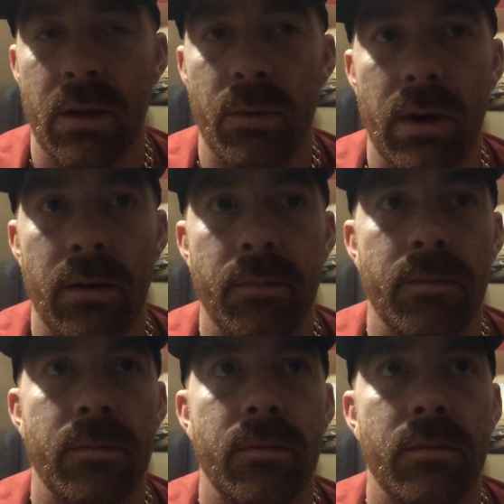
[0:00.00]
Well,
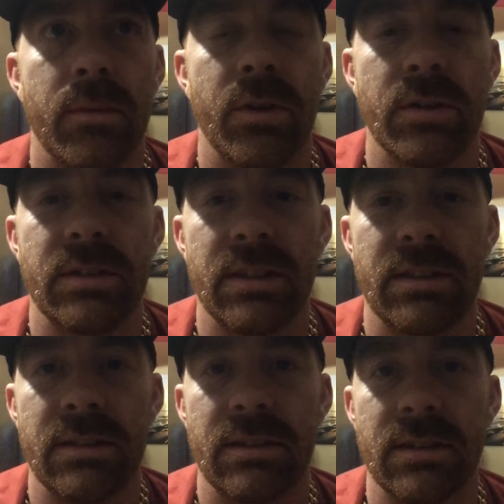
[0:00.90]
their
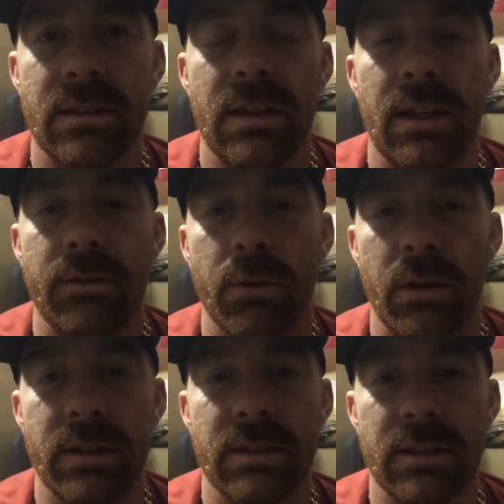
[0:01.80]
existence is an
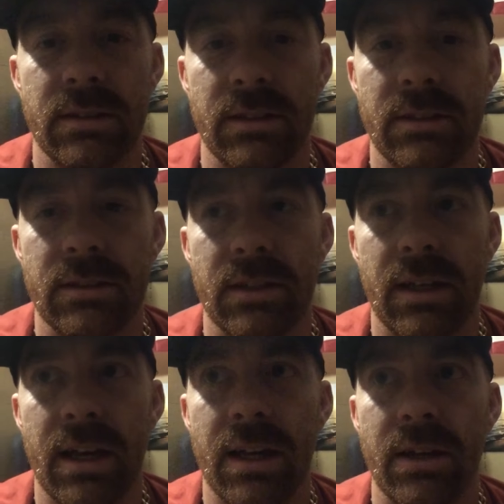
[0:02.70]
evil existence,
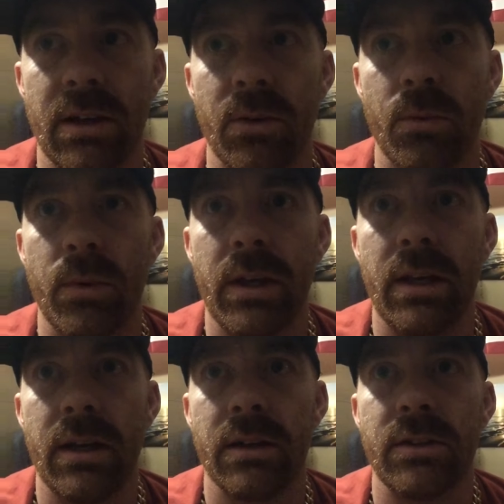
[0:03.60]
and
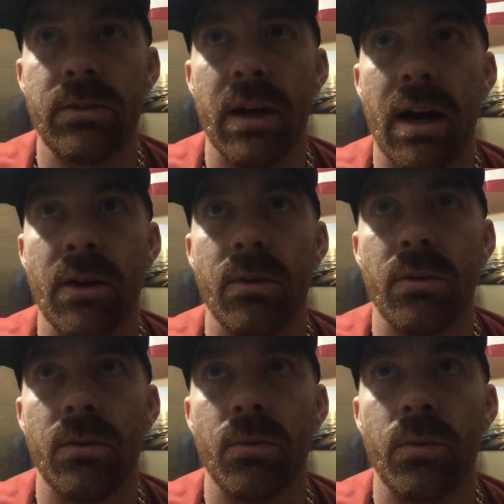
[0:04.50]
we do not
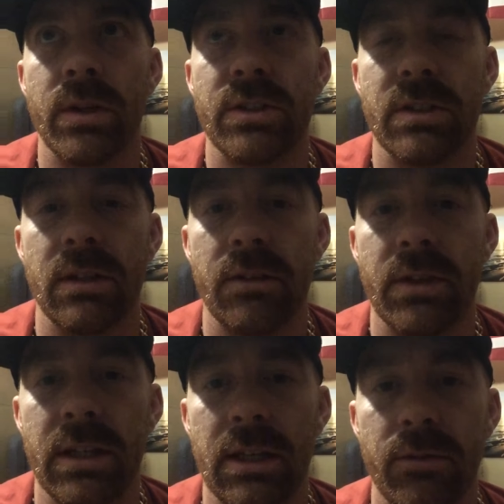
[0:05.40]
wish to live
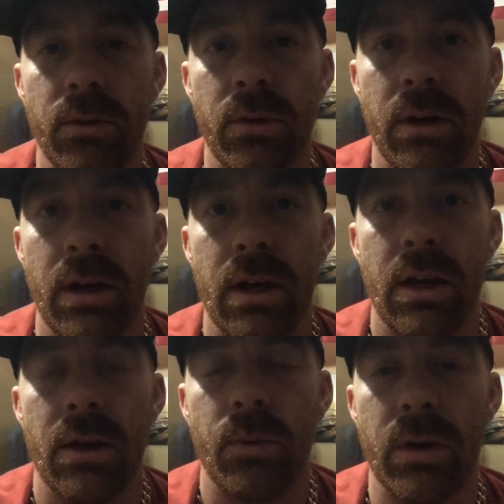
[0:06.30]
in evil,
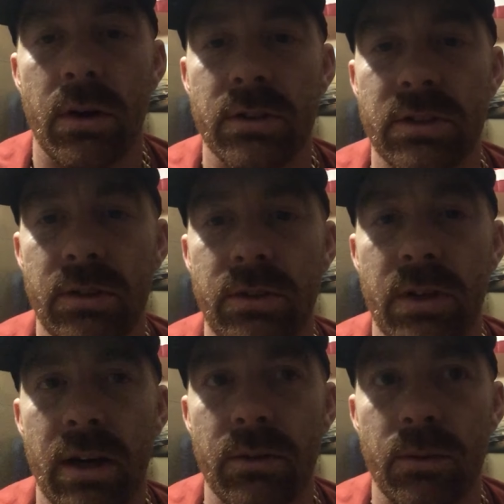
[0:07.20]
we also do
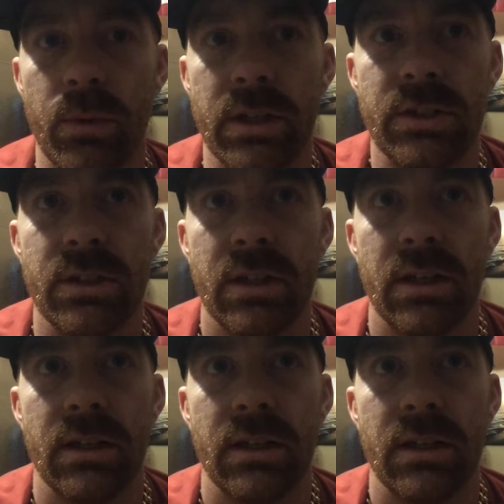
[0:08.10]
not wish